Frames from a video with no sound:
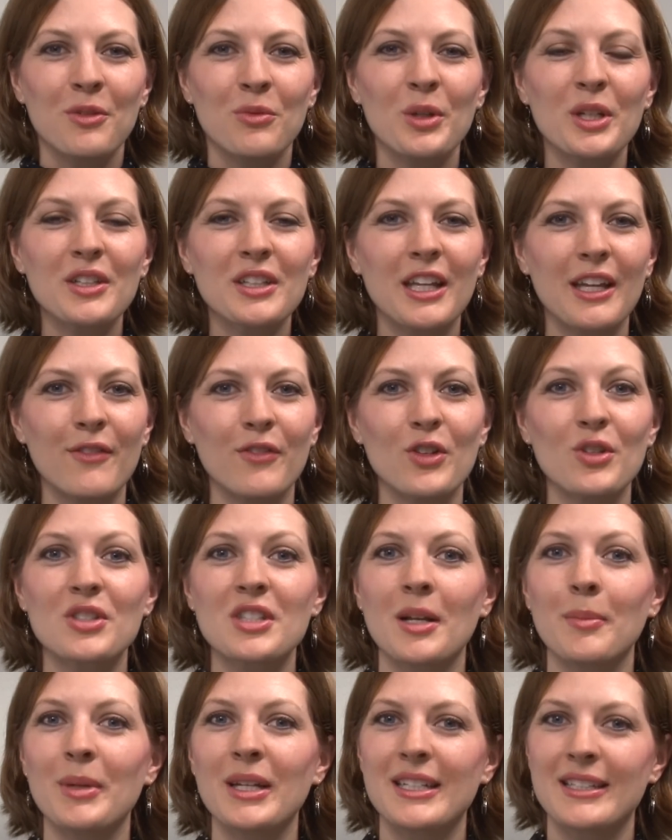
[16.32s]
We'll give you
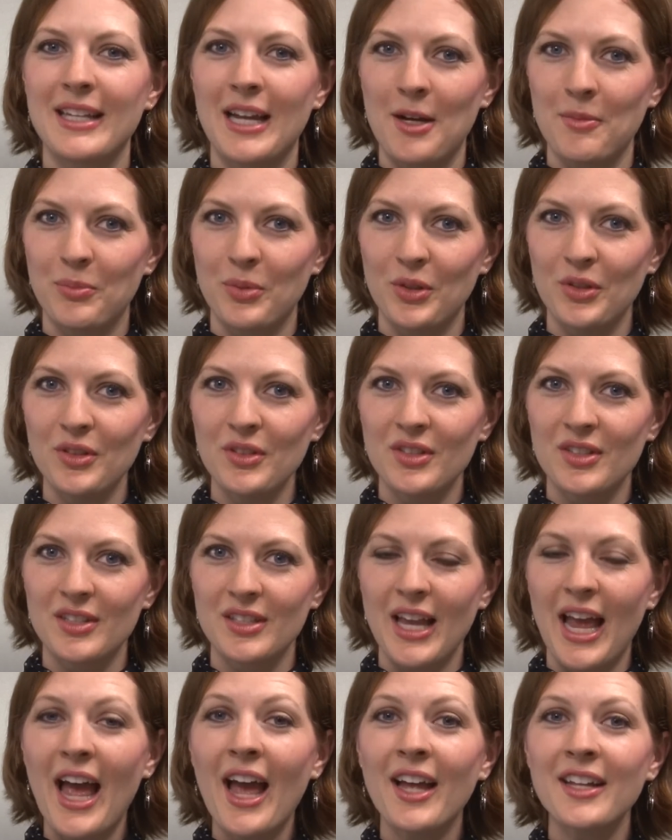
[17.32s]
some
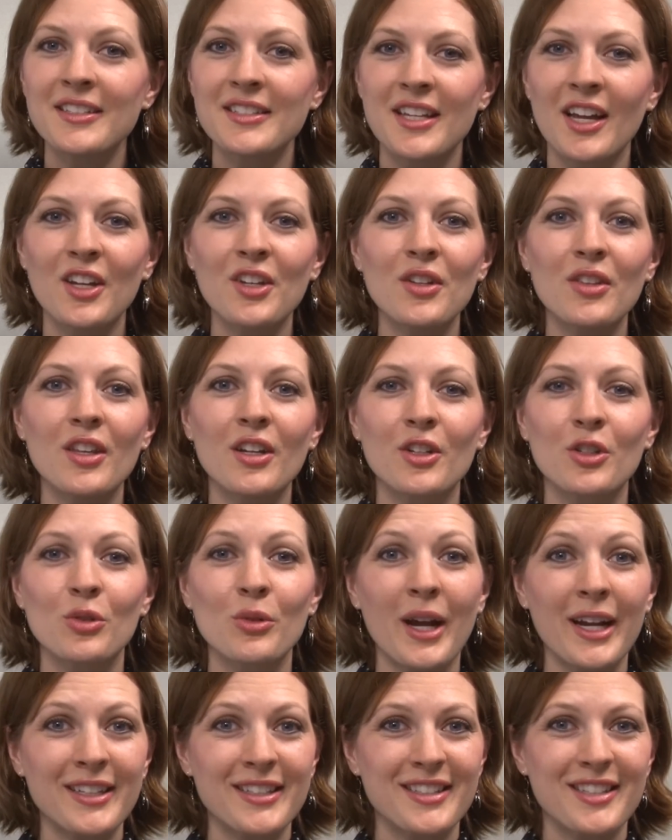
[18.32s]
examples and tell you the
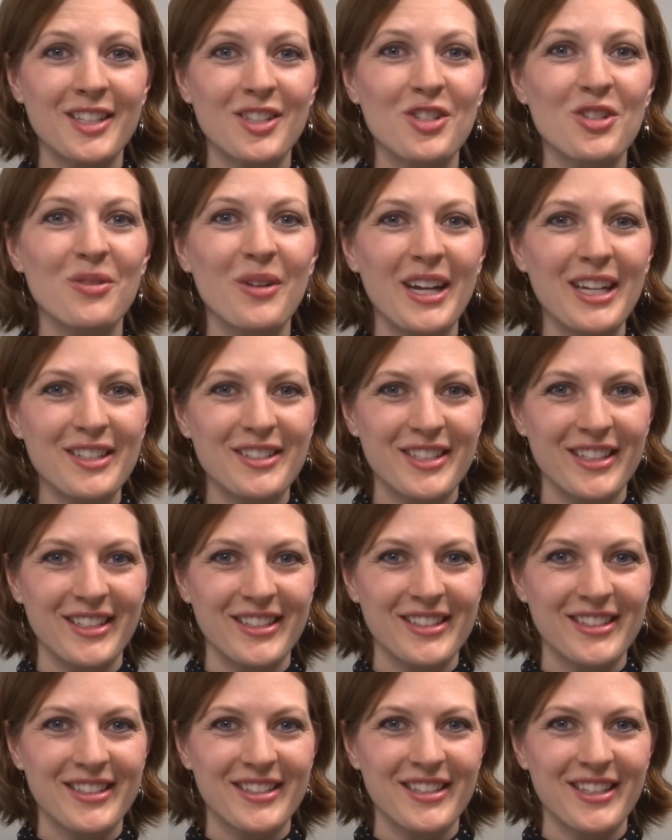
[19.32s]
correct
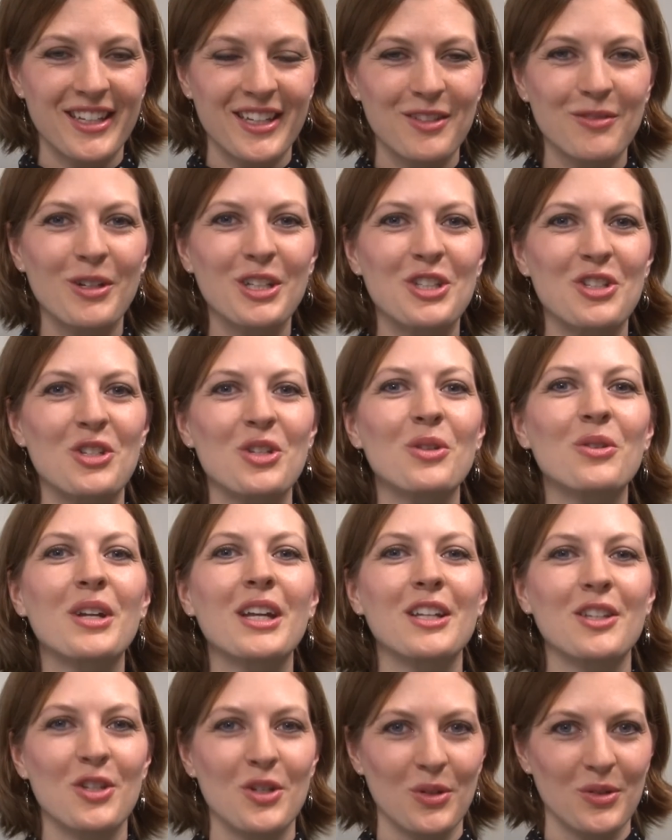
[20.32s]
situations in which you
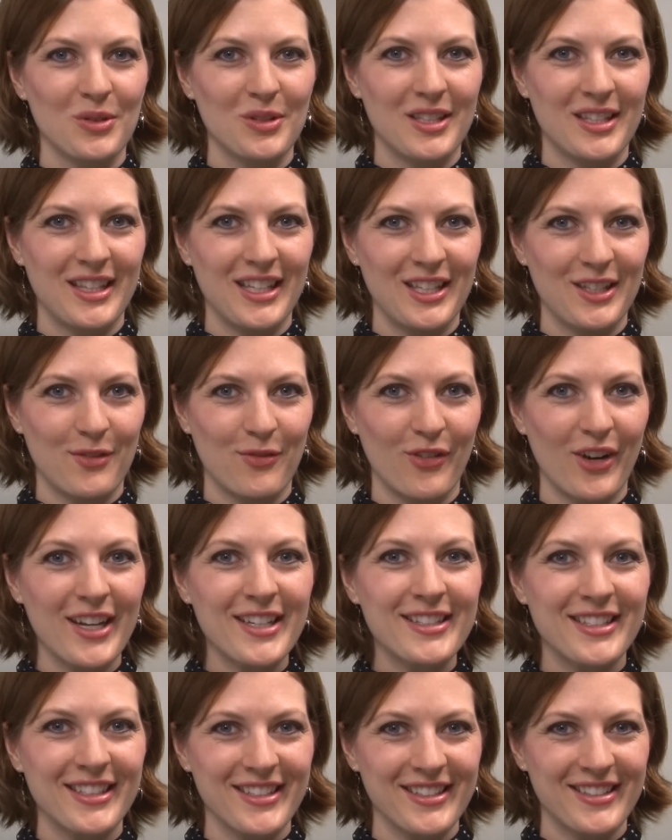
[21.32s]
can use these
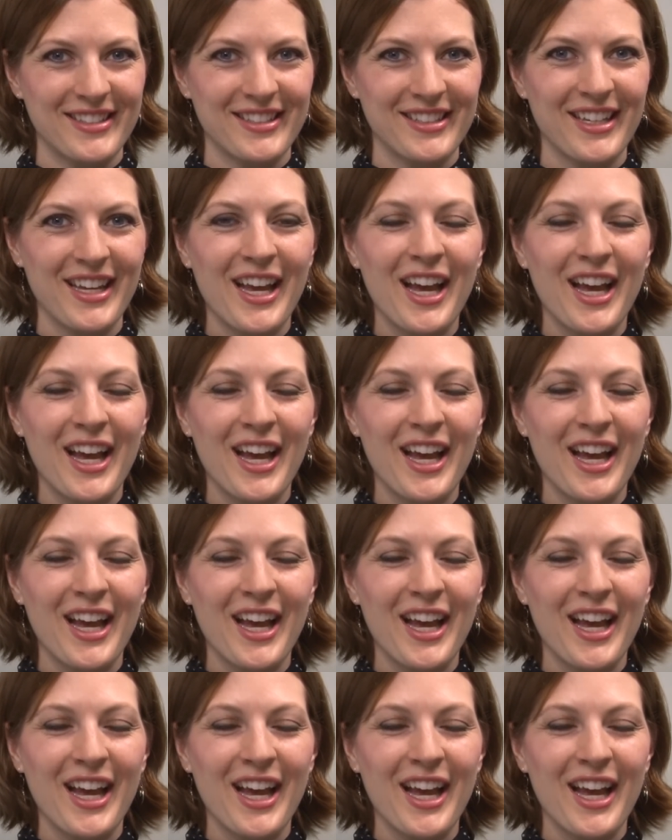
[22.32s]
phrases.